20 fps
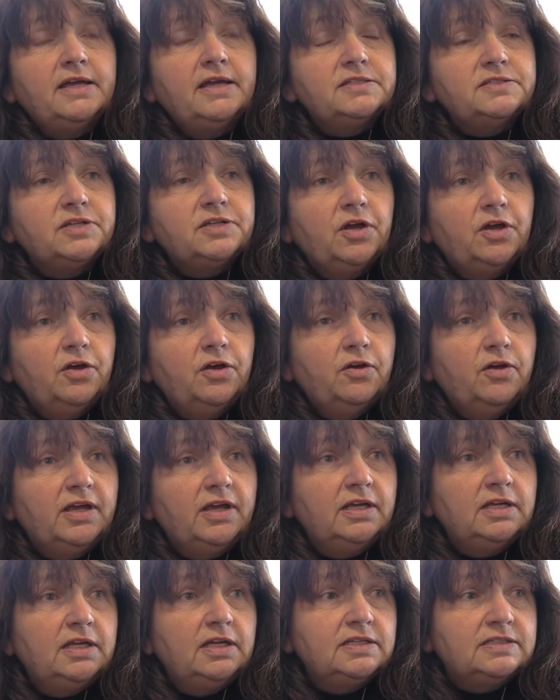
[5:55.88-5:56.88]
so
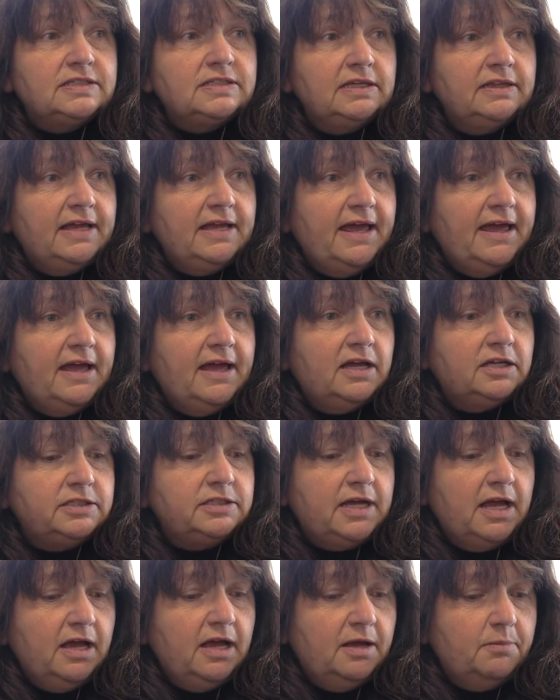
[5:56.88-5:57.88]
it's allowed
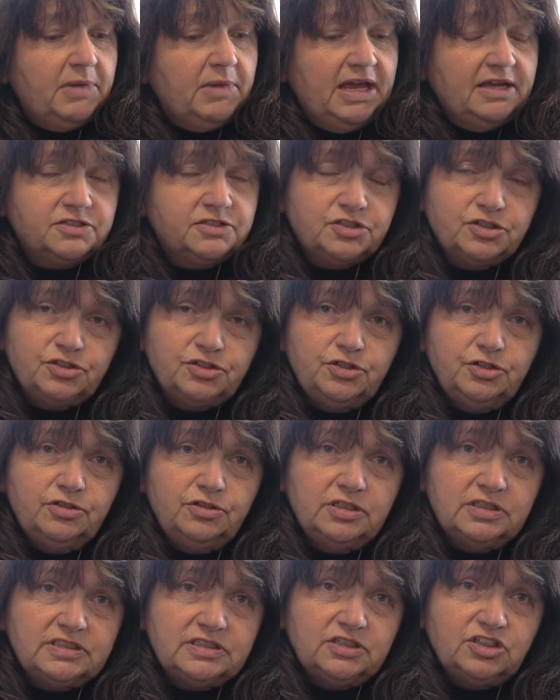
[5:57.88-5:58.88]
our
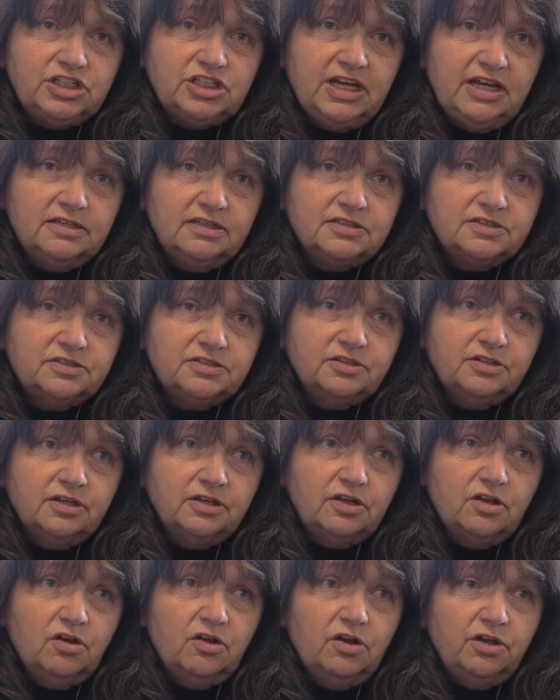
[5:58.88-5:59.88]
students a chance to
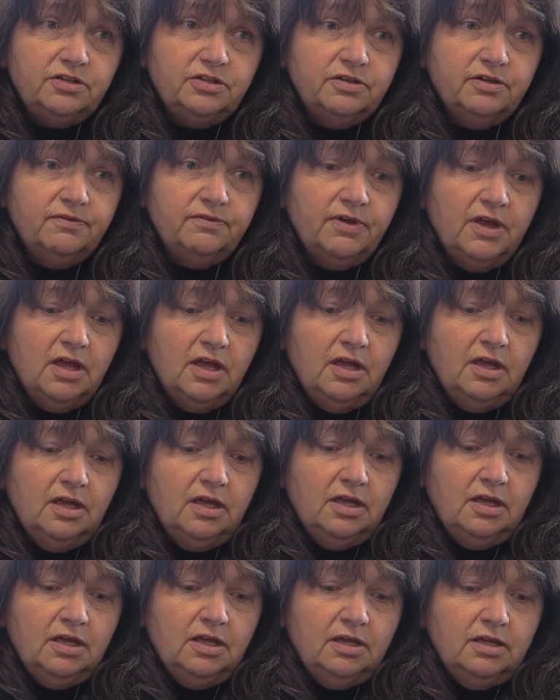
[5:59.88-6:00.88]
kind of
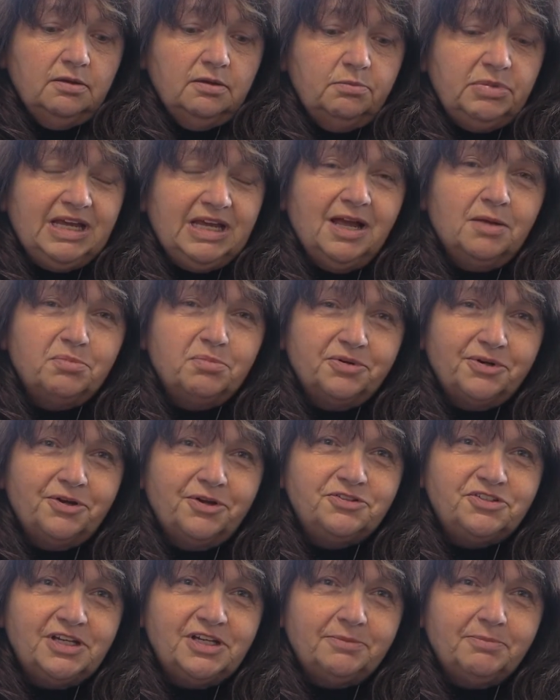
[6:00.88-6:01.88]
become
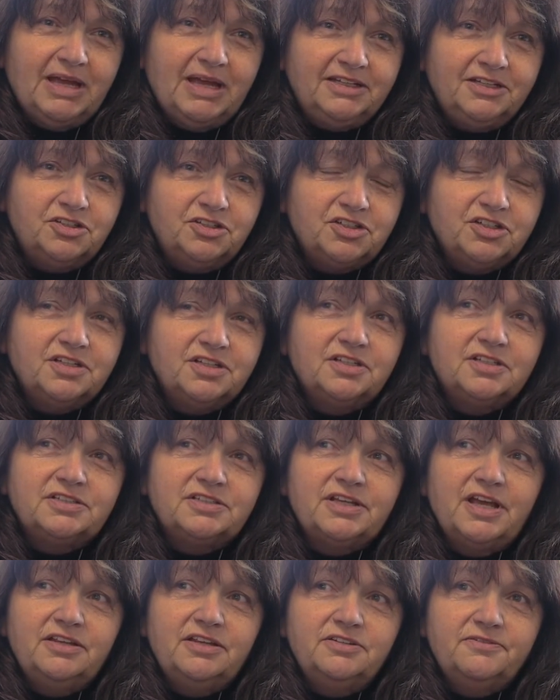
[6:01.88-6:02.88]
project
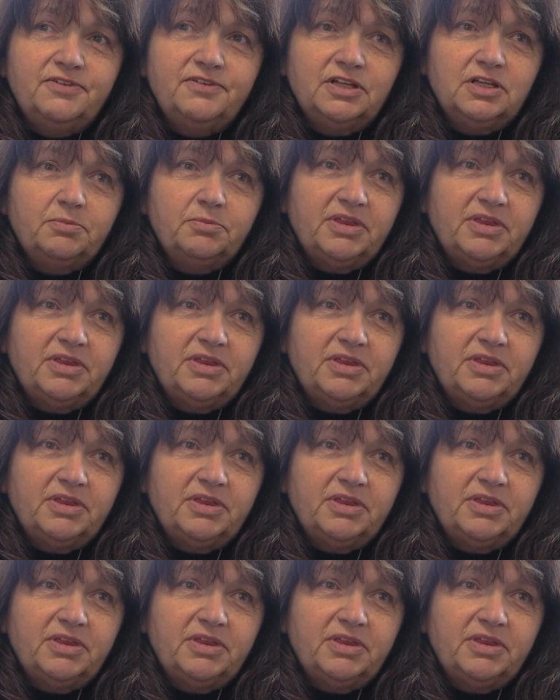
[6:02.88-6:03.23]
managers and develop